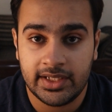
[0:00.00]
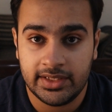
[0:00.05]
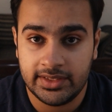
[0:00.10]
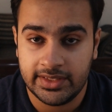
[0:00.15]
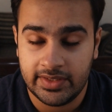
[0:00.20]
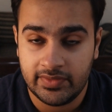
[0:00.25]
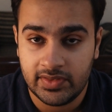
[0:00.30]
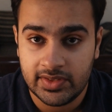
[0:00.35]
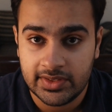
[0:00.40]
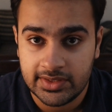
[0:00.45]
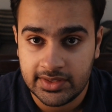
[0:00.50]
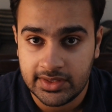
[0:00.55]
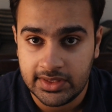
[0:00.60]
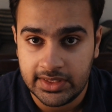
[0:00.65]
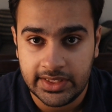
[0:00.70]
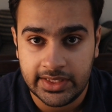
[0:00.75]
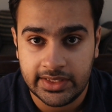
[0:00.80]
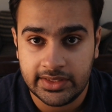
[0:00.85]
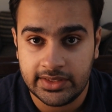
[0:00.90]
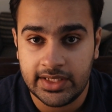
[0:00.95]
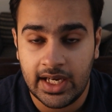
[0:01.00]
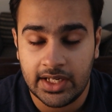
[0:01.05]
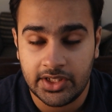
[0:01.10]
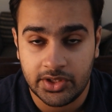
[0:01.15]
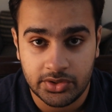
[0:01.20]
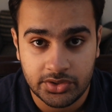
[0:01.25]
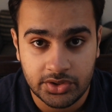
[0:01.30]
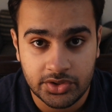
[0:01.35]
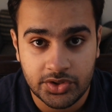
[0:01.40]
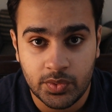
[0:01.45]
and they will see
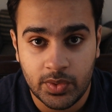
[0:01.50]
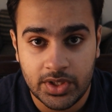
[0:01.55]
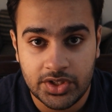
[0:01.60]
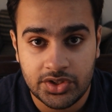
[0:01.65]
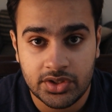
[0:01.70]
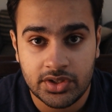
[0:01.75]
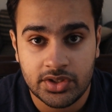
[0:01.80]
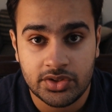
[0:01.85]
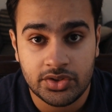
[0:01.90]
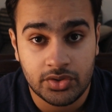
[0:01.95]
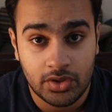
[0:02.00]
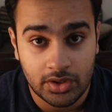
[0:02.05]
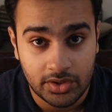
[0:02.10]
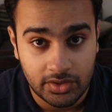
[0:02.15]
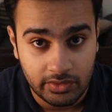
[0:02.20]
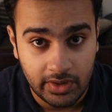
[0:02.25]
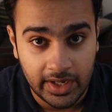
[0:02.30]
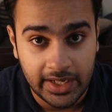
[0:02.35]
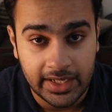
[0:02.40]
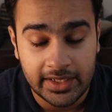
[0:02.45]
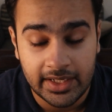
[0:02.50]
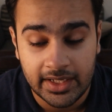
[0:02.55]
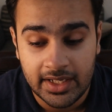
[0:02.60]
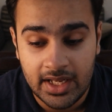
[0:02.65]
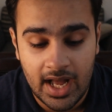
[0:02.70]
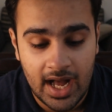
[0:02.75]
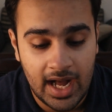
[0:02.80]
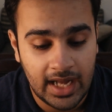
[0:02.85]
that your situation is not right